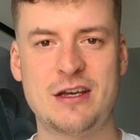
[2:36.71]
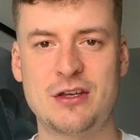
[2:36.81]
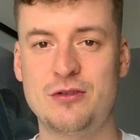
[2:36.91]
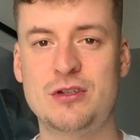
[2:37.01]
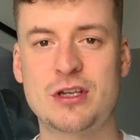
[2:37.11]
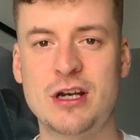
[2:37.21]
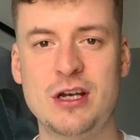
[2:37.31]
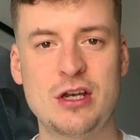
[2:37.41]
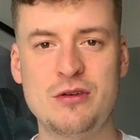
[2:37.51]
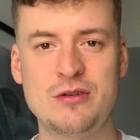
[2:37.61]
you're just going to
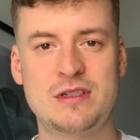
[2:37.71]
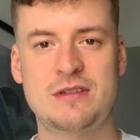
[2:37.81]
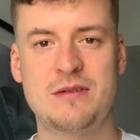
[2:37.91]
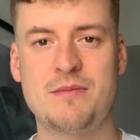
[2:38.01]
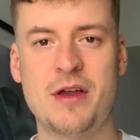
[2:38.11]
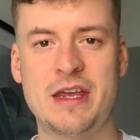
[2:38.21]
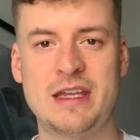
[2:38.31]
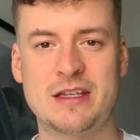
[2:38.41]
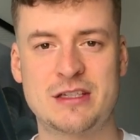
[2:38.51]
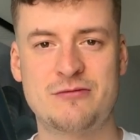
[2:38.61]
lose money
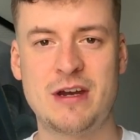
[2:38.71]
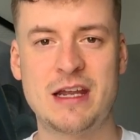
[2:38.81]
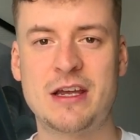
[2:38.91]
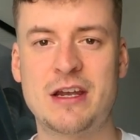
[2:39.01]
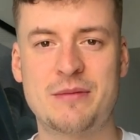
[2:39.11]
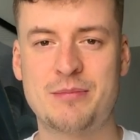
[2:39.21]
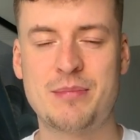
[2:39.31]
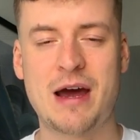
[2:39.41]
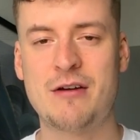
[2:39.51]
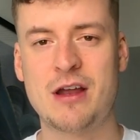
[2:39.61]
that's really going to
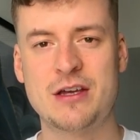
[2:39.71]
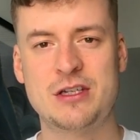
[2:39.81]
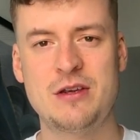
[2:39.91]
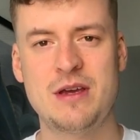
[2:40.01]
paralyze you.